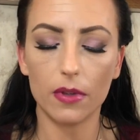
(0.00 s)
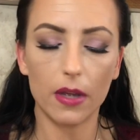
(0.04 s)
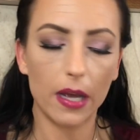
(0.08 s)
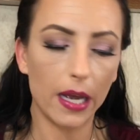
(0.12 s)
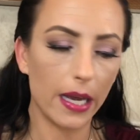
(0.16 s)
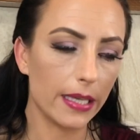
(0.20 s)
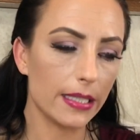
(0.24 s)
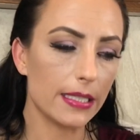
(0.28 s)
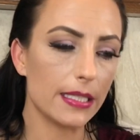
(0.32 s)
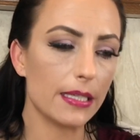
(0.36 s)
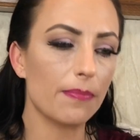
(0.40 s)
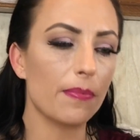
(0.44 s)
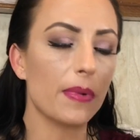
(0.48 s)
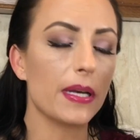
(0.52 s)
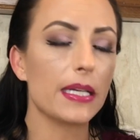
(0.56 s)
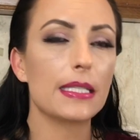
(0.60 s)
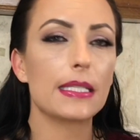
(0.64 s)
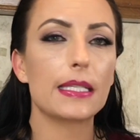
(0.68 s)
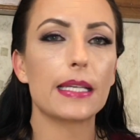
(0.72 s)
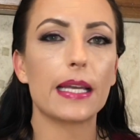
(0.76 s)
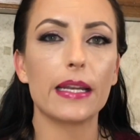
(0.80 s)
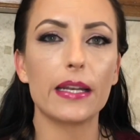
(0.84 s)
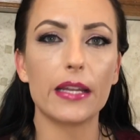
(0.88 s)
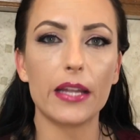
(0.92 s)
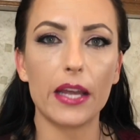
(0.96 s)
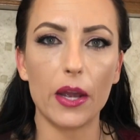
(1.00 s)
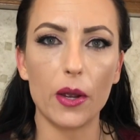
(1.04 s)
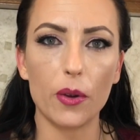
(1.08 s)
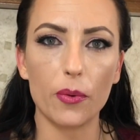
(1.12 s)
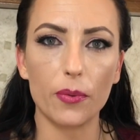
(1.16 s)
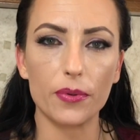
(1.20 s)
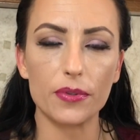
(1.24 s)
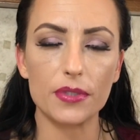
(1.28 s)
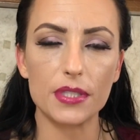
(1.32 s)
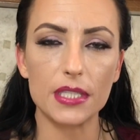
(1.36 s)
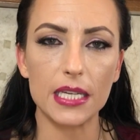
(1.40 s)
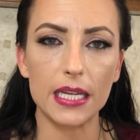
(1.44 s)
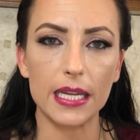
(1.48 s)
I did my skincare
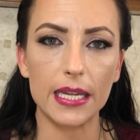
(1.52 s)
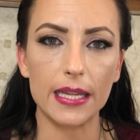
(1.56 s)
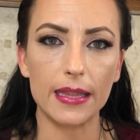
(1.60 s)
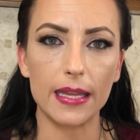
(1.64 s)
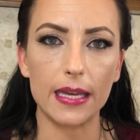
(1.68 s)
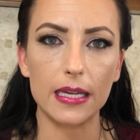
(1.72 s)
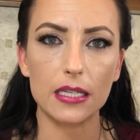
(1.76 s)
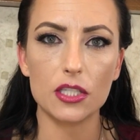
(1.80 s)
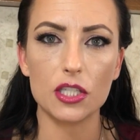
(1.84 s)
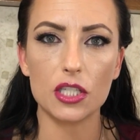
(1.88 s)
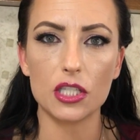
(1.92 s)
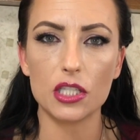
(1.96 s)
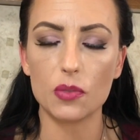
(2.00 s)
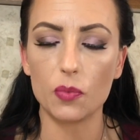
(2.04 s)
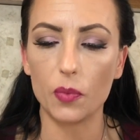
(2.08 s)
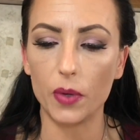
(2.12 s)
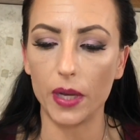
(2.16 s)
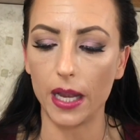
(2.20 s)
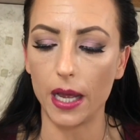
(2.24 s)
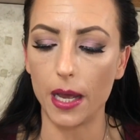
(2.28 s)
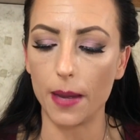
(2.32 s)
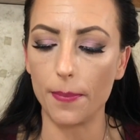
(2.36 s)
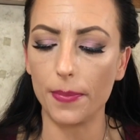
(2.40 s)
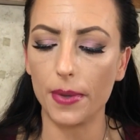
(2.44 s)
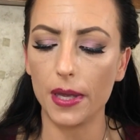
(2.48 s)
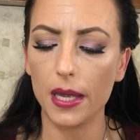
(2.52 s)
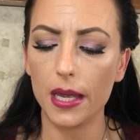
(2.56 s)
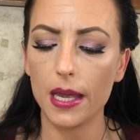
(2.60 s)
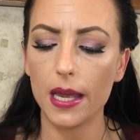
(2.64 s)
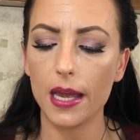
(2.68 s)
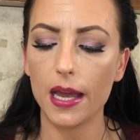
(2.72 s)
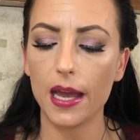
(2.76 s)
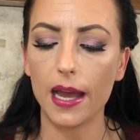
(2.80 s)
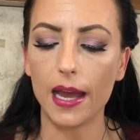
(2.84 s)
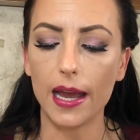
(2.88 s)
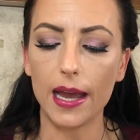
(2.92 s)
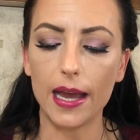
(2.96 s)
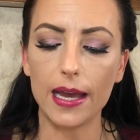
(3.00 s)
routine that just went up
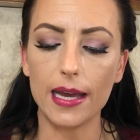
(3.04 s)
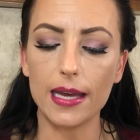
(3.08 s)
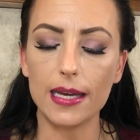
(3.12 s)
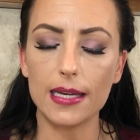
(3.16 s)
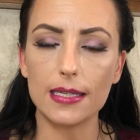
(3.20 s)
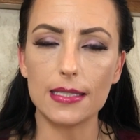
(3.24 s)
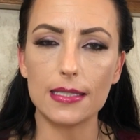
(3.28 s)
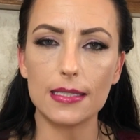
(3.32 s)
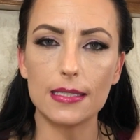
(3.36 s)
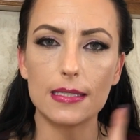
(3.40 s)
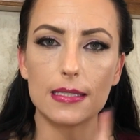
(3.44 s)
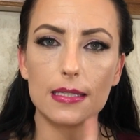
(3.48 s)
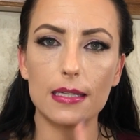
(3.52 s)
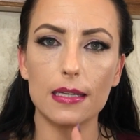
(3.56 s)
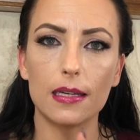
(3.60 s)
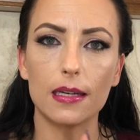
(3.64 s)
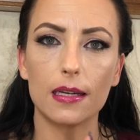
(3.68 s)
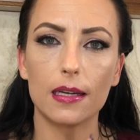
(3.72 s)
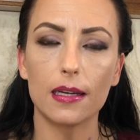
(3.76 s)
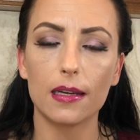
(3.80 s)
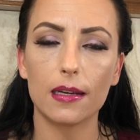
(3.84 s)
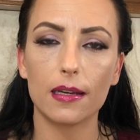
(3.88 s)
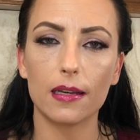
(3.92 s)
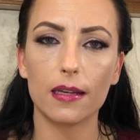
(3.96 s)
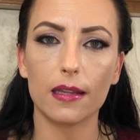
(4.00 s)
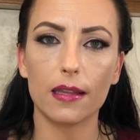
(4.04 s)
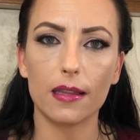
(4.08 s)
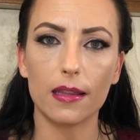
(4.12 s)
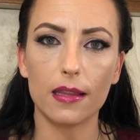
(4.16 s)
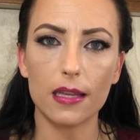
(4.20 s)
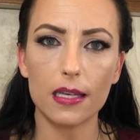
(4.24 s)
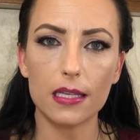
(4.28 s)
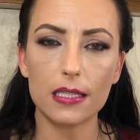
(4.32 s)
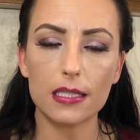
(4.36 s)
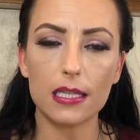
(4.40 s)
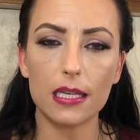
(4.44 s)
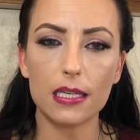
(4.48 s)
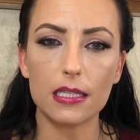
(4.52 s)
and
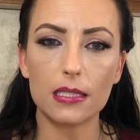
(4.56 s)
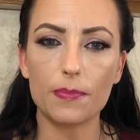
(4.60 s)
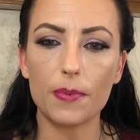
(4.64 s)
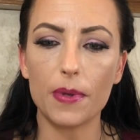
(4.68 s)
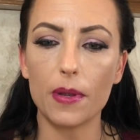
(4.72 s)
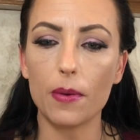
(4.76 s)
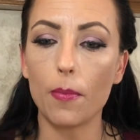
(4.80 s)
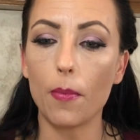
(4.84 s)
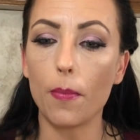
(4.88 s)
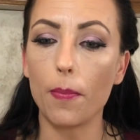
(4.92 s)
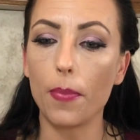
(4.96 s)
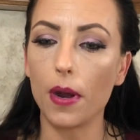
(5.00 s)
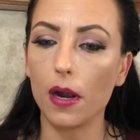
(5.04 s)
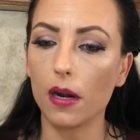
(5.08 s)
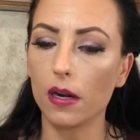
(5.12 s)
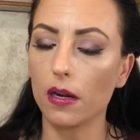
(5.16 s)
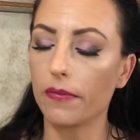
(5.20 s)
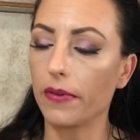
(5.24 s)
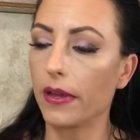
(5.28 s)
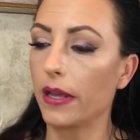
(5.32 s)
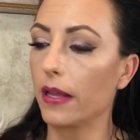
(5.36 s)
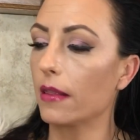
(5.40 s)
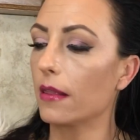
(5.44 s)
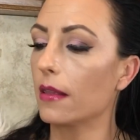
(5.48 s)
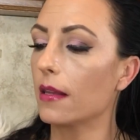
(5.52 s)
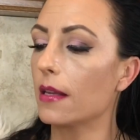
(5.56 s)
this has been part of it.